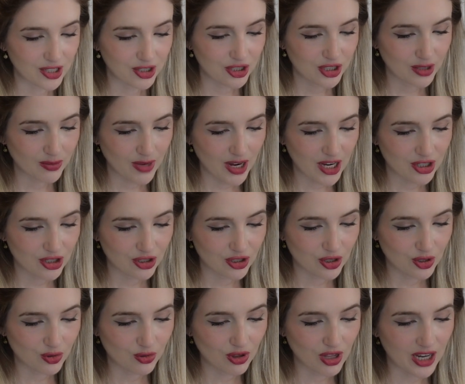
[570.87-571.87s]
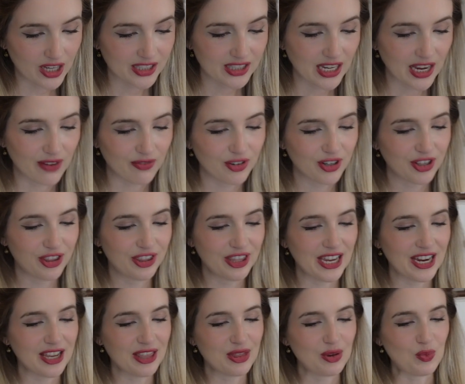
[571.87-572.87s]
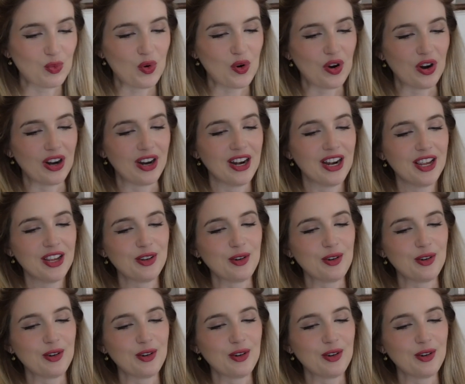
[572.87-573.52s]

just imagine you lost everything in the war,